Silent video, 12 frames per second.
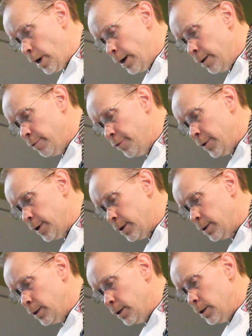have
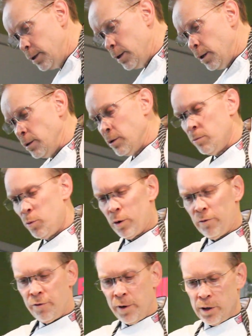a little
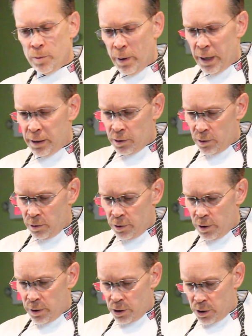more fresh basil,
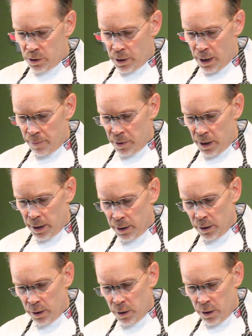you can just top
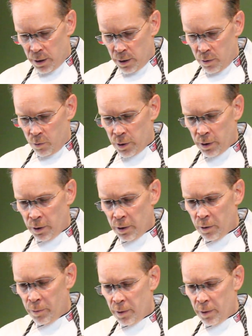that with a little